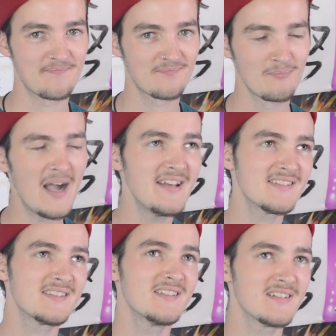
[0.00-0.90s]

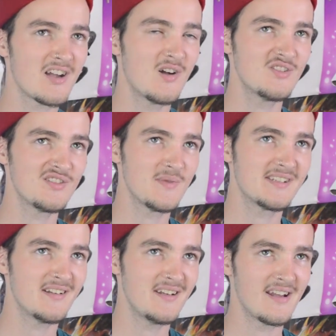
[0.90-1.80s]
Minus the kanjis we
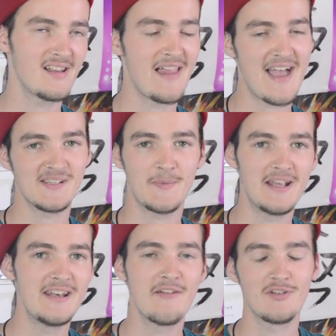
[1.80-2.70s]
studied in class, but
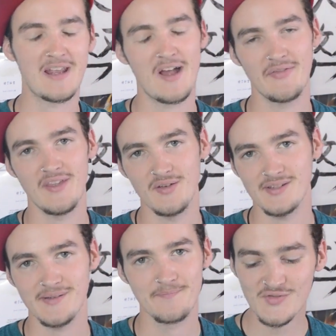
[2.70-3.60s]
I never count those.